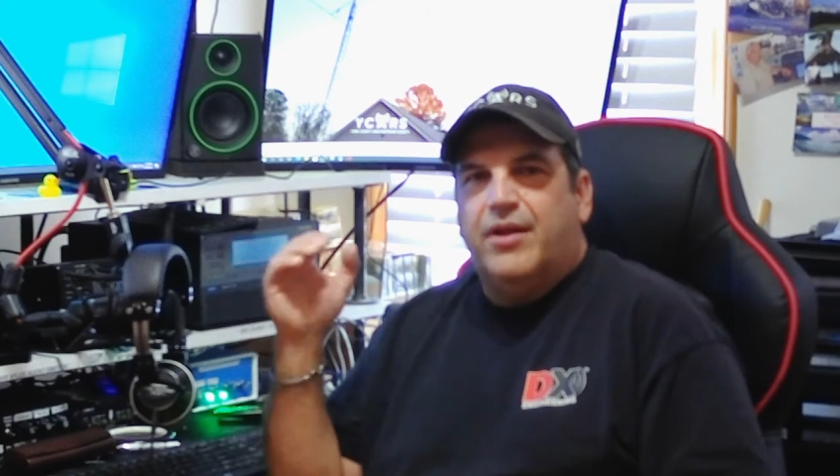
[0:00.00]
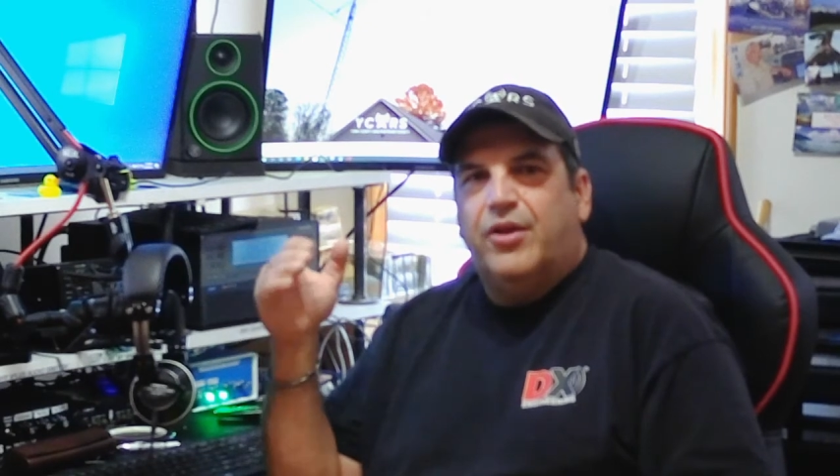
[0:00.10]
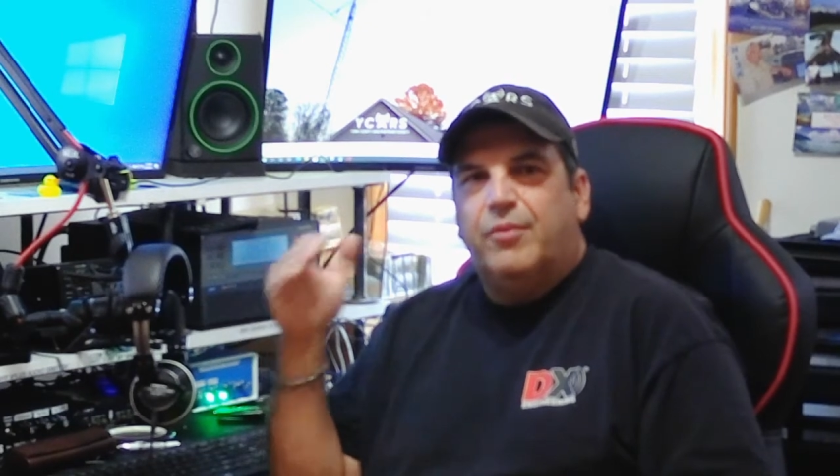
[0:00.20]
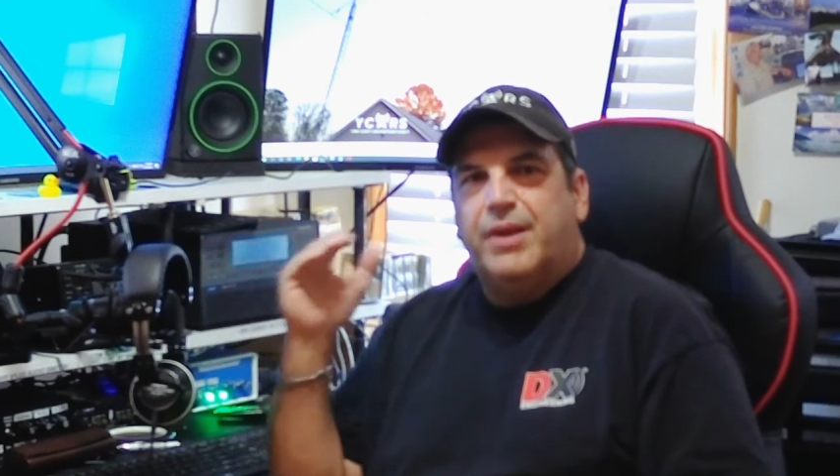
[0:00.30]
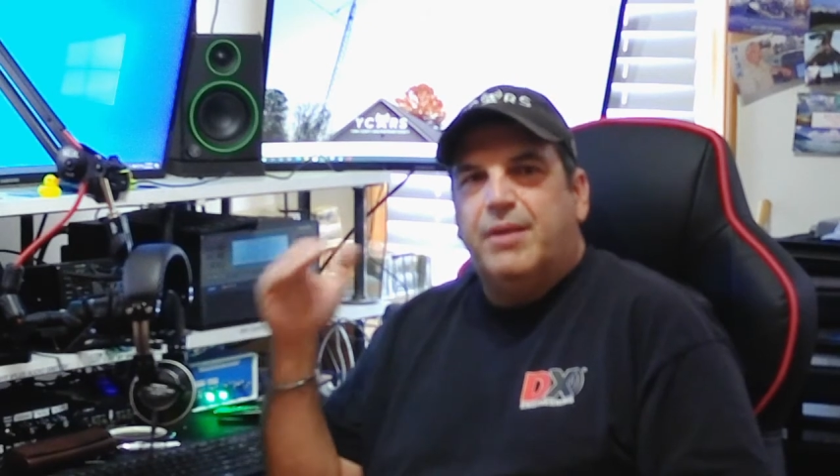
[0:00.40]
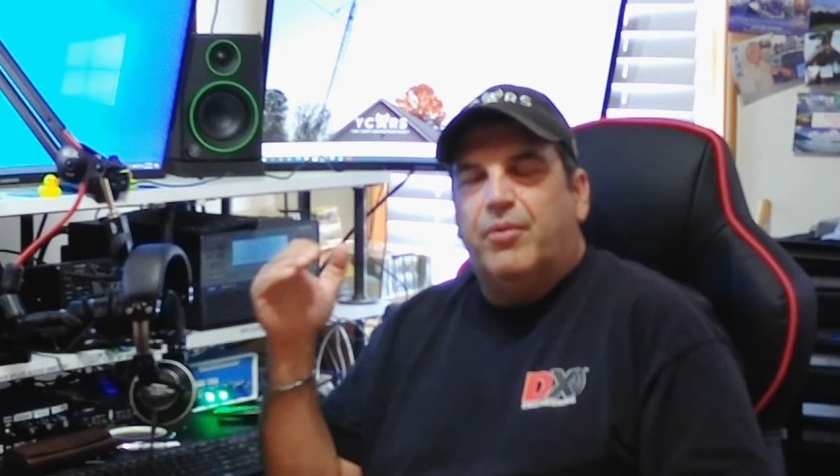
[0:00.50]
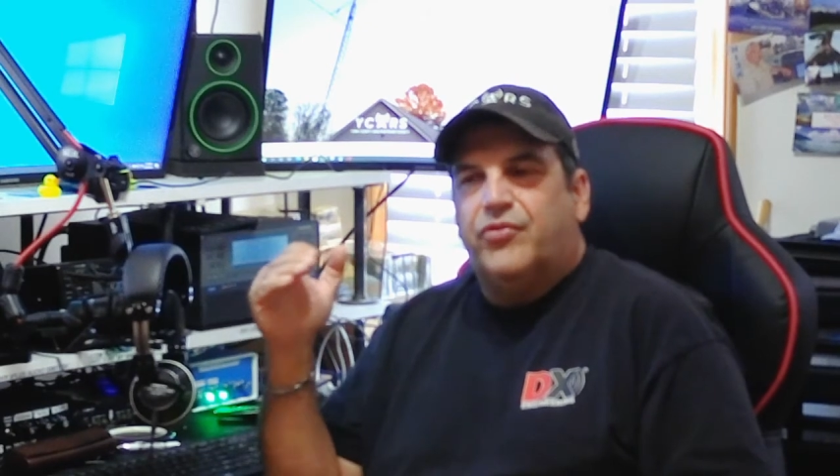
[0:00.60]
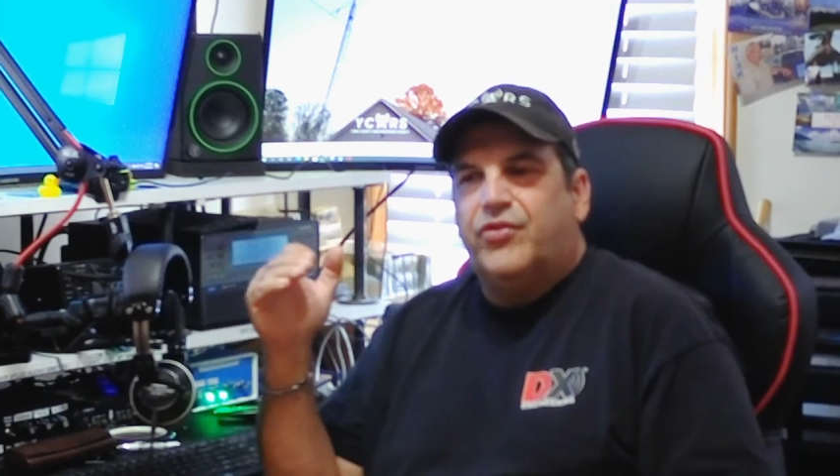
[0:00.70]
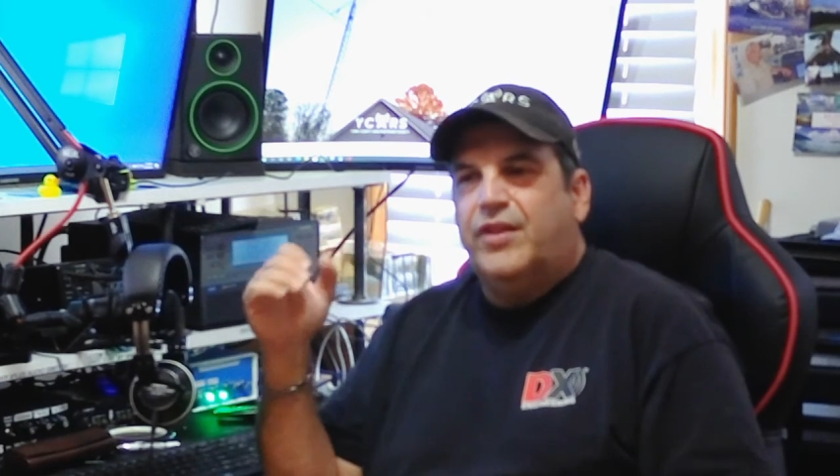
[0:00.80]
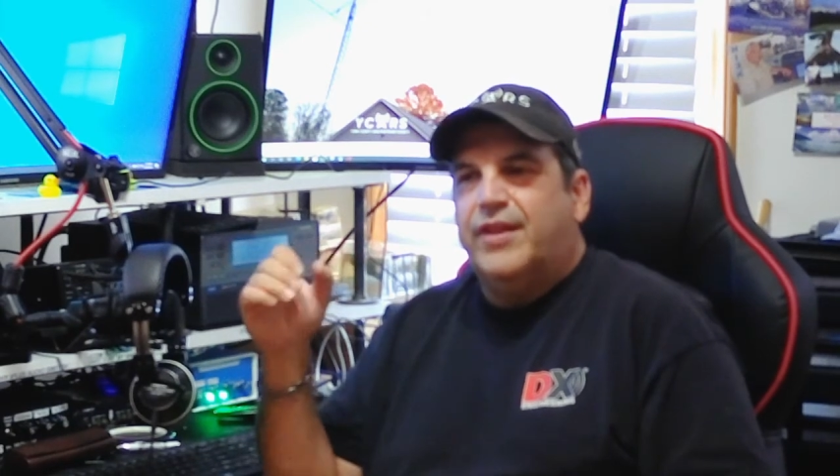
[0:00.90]
and other people
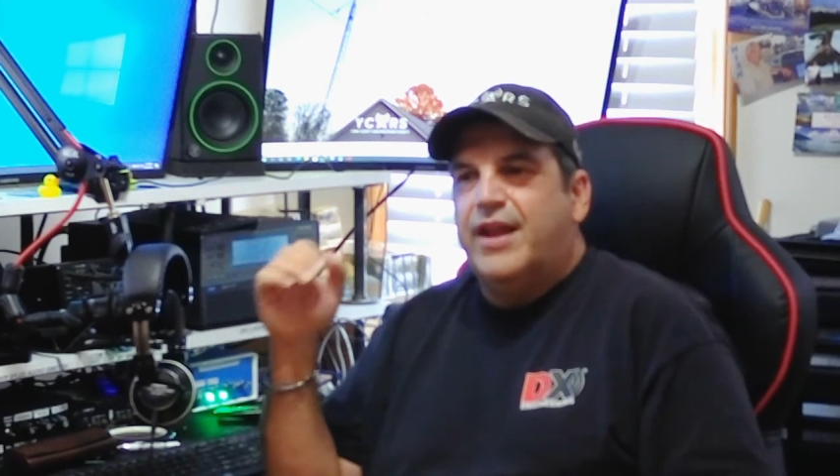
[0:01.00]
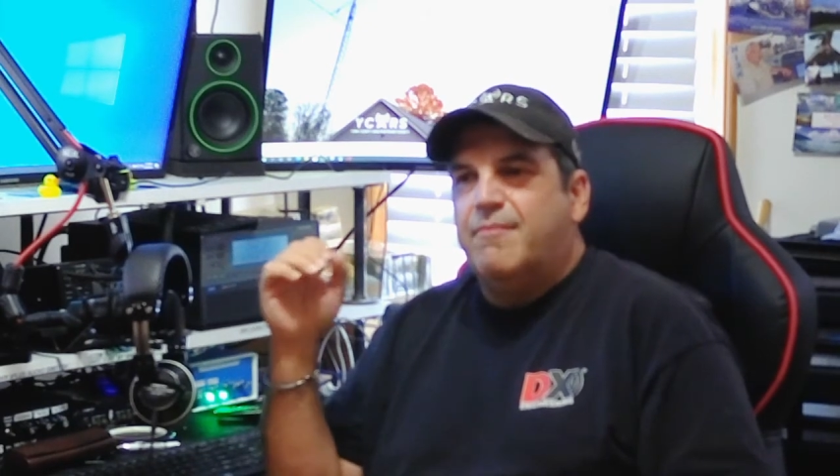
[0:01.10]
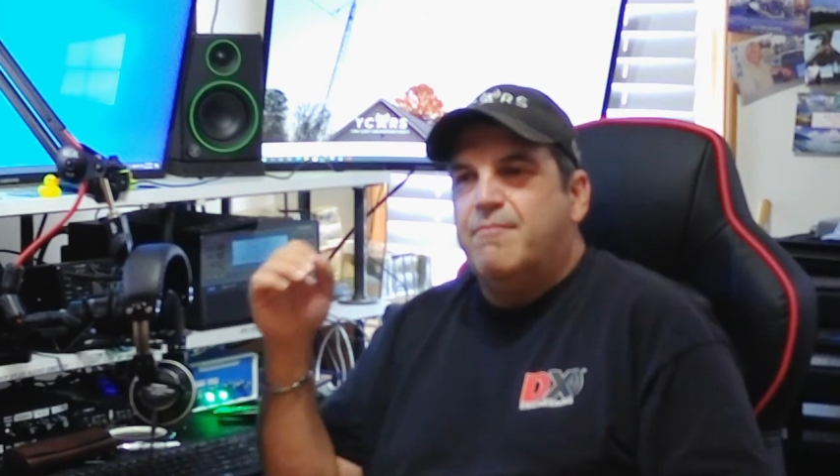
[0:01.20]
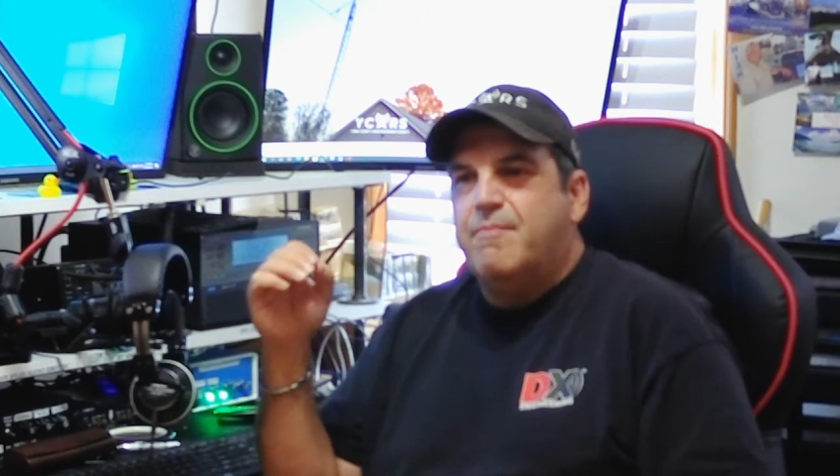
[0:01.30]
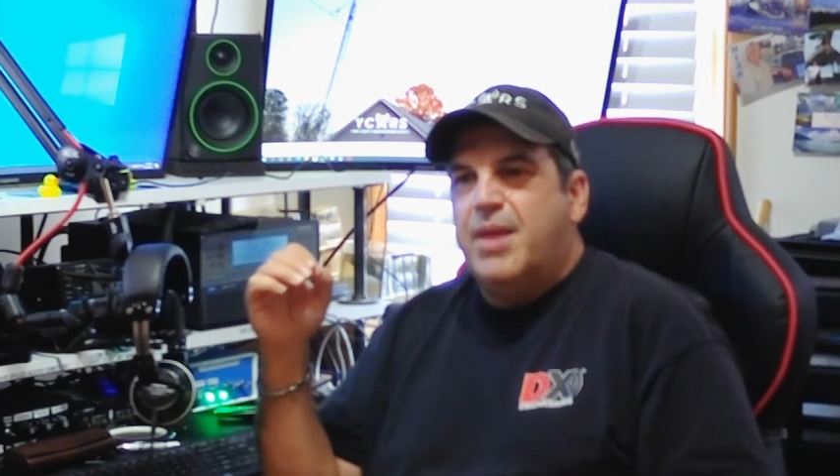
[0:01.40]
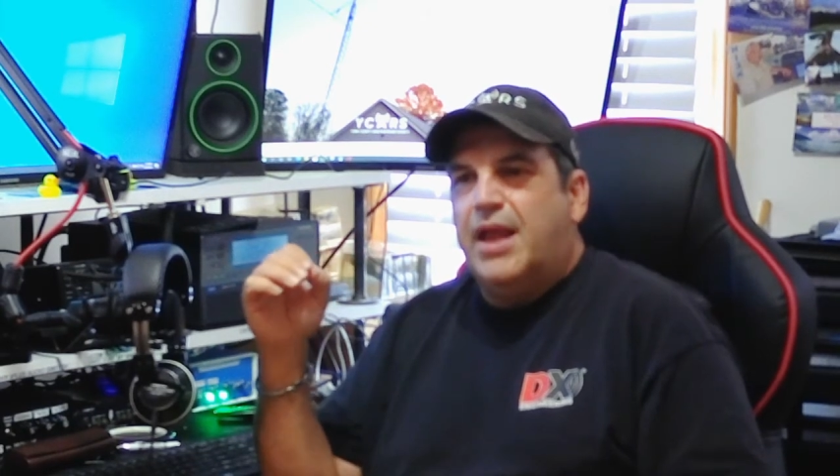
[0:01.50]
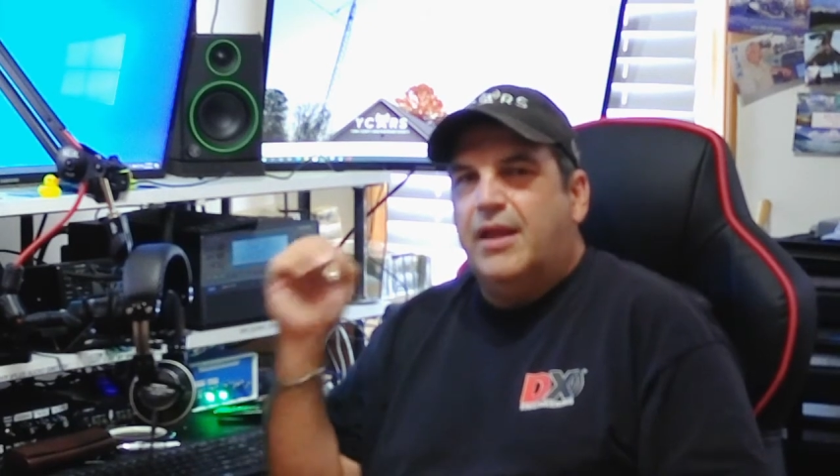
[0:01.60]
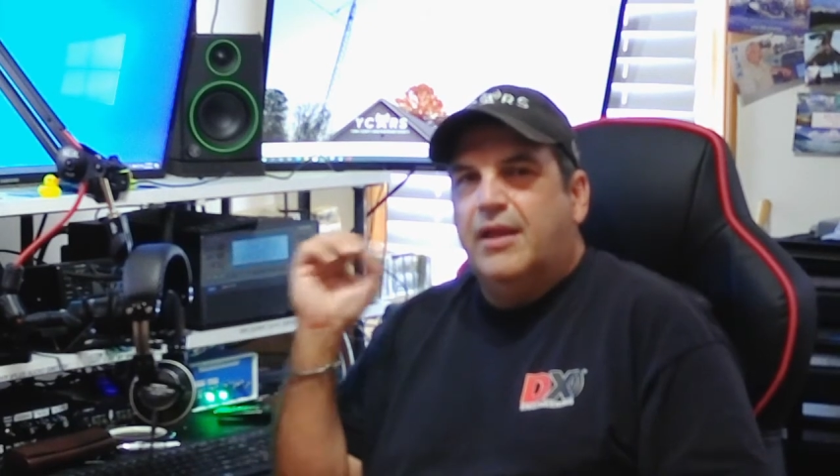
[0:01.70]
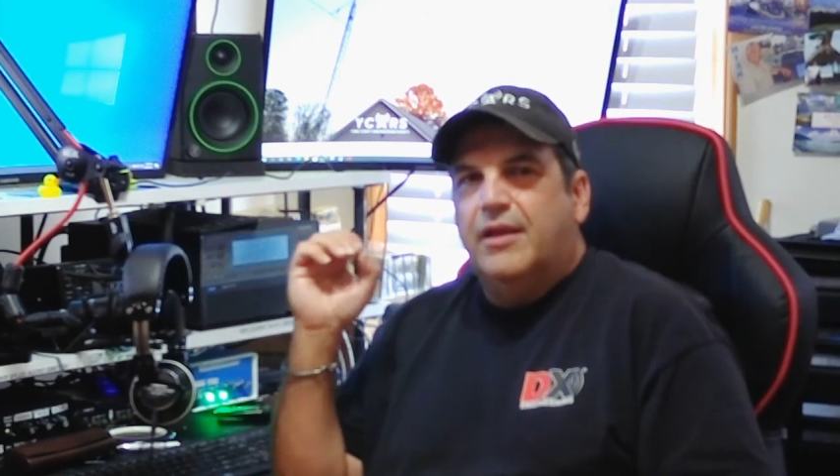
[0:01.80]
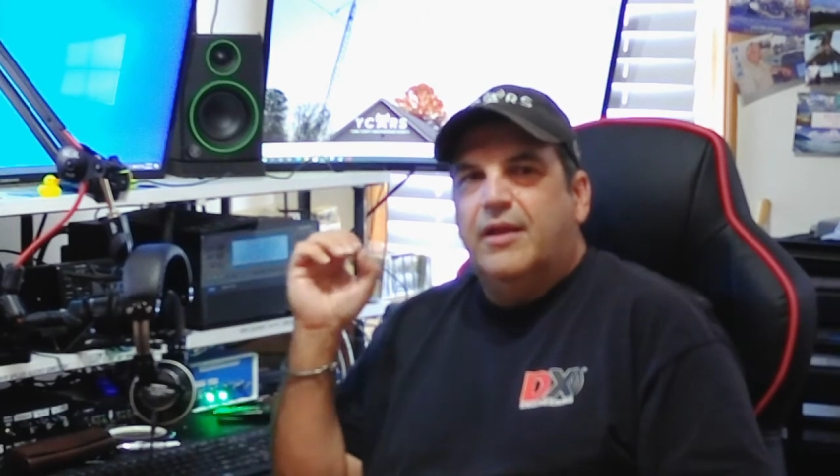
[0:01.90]
see that, it may